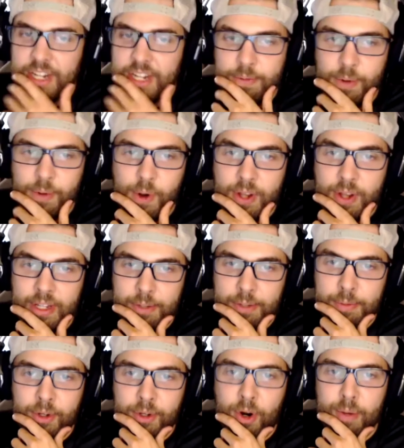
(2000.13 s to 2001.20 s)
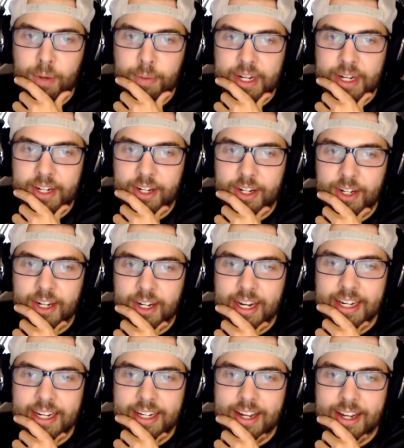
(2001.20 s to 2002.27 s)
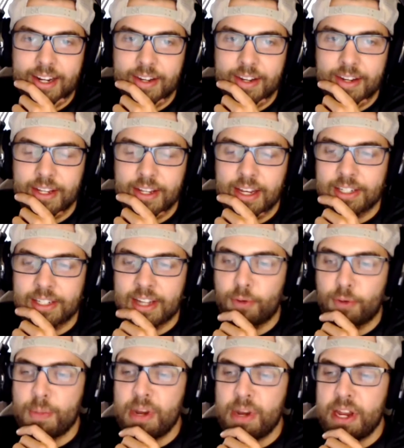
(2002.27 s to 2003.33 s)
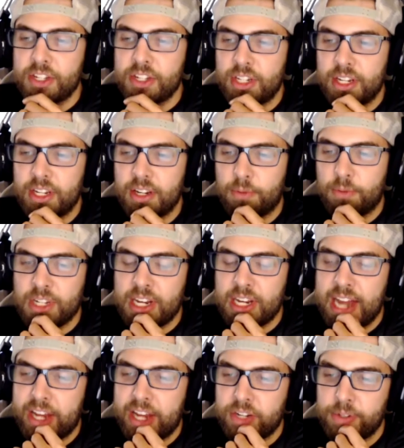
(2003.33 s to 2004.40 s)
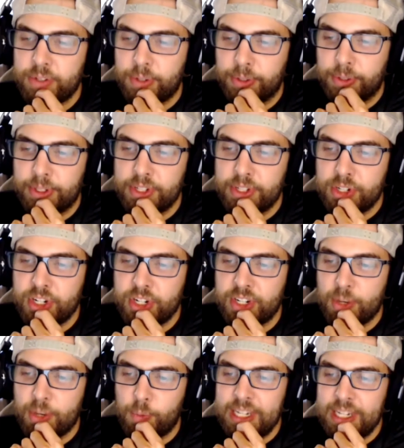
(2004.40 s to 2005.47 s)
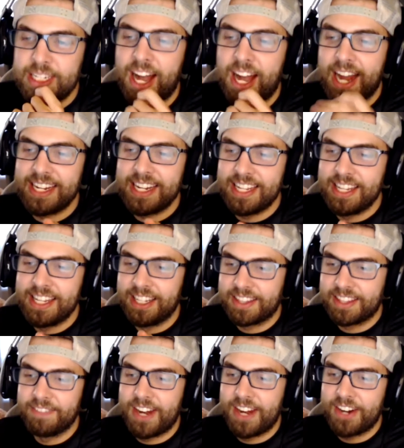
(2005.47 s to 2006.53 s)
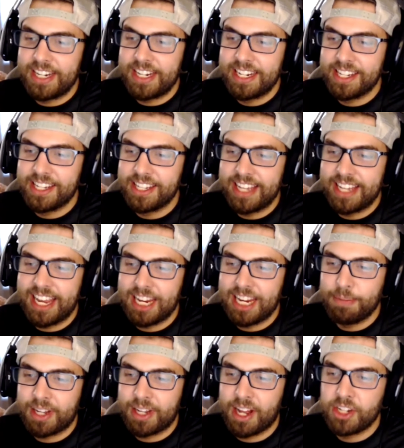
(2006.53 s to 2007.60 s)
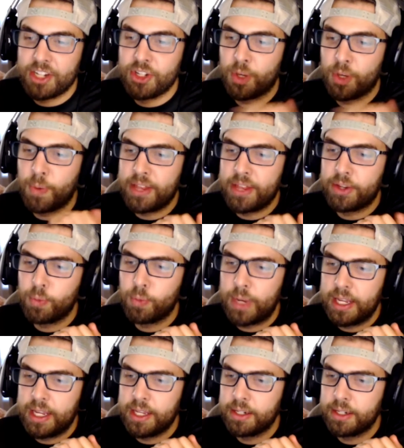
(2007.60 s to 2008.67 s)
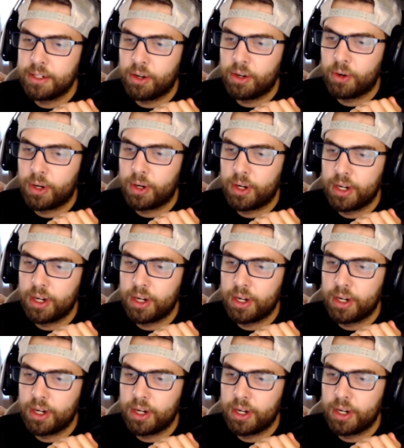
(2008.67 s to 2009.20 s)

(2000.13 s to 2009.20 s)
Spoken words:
one, like a real heartbreaker. And it's kind of reminiscent of, was it Nashville earlier this year that we tied it in like the very end of the game and kind of took away their win? Or